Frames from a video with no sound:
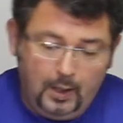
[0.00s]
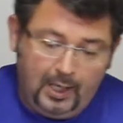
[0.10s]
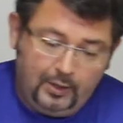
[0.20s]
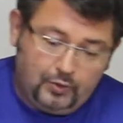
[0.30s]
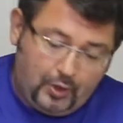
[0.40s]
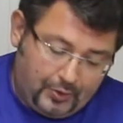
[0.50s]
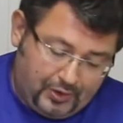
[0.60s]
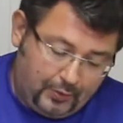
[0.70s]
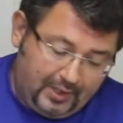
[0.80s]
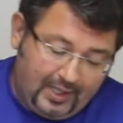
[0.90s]
and there's
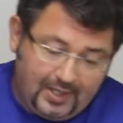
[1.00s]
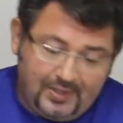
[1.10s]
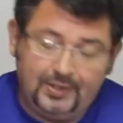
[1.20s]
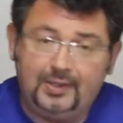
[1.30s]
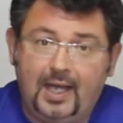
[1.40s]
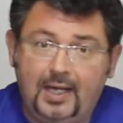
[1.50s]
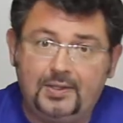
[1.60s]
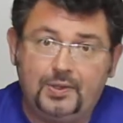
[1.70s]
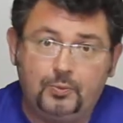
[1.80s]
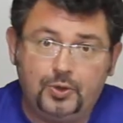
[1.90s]
also a gusset to
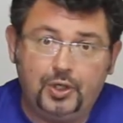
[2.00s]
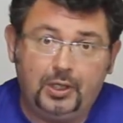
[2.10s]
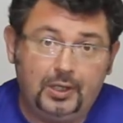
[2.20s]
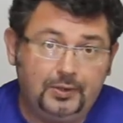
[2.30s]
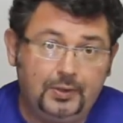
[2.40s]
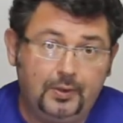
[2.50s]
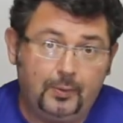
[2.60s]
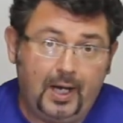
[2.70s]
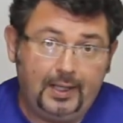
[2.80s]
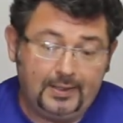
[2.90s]
add some rigidity to the
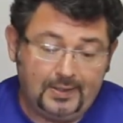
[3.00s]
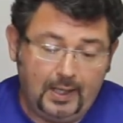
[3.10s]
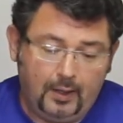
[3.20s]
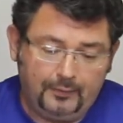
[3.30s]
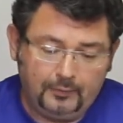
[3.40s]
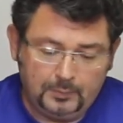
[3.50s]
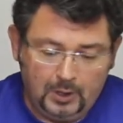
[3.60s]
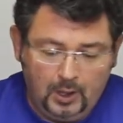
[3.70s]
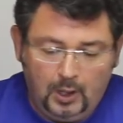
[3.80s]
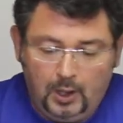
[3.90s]
rack itself.
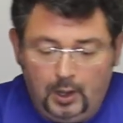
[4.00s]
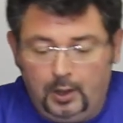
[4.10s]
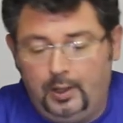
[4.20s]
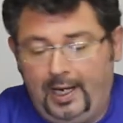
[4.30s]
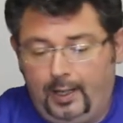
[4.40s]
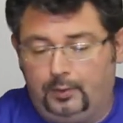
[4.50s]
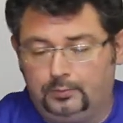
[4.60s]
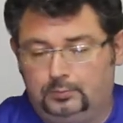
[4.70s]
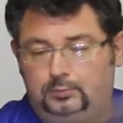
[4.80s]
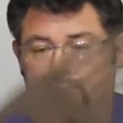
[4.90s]
Now,